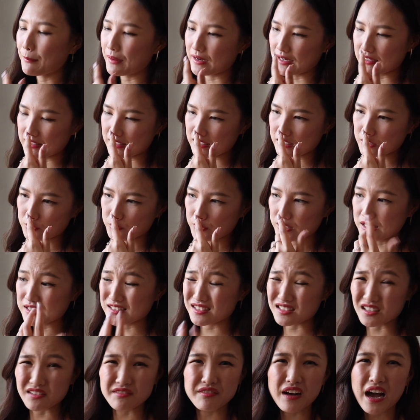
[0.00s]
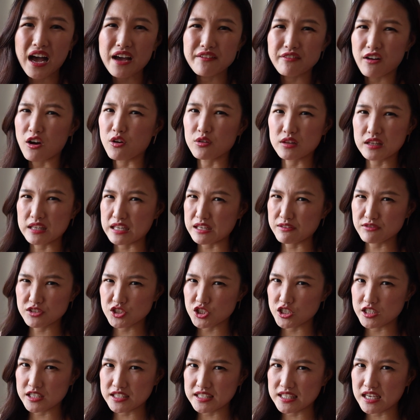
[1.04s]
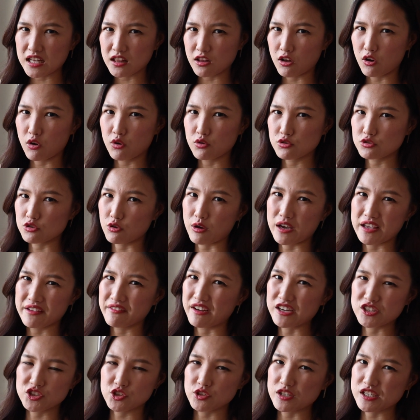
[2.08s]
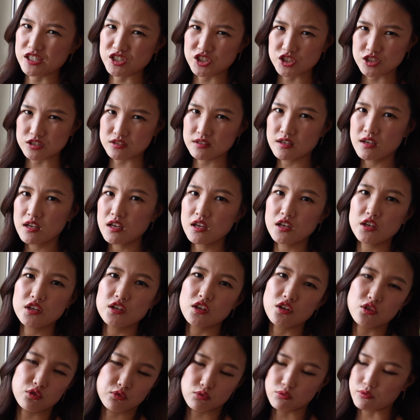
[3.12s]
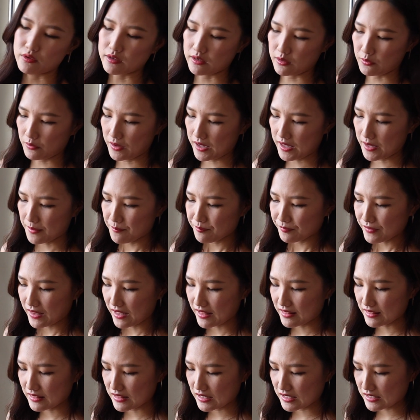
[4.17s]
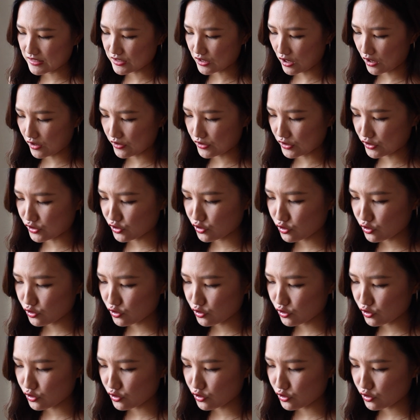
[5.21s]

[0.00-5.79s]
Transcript: but it didn't really survive. All the leaves turned yellow, so I eventually just threw it away. And these are the